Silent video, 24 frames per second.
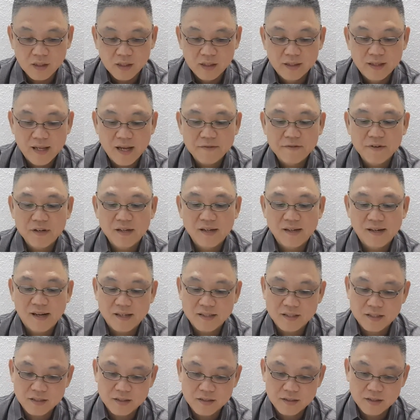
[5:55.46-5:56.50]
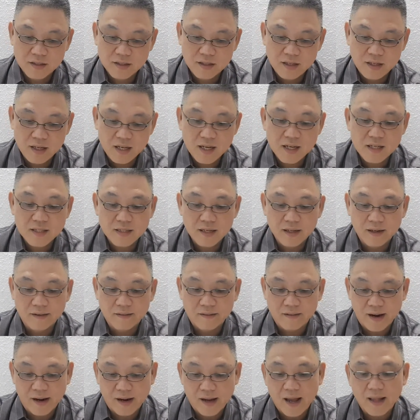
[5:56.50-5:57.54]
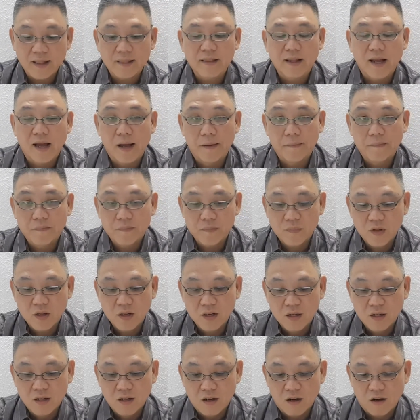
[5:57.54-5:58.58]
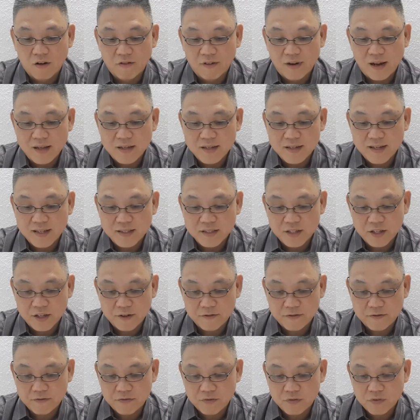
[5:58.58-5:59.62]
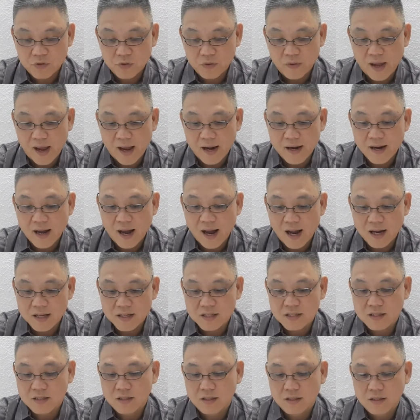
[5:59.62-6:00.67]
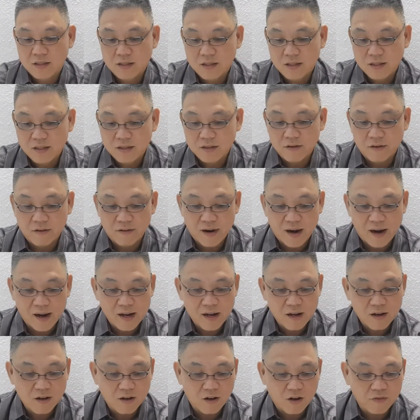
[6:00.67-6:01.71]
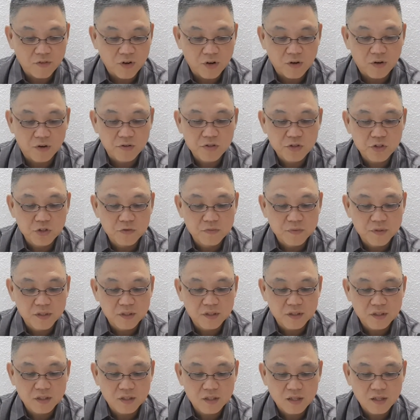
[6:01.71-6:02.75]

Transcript: Nevertheless, it is a great attempt of legislative to enhance the right of the consumer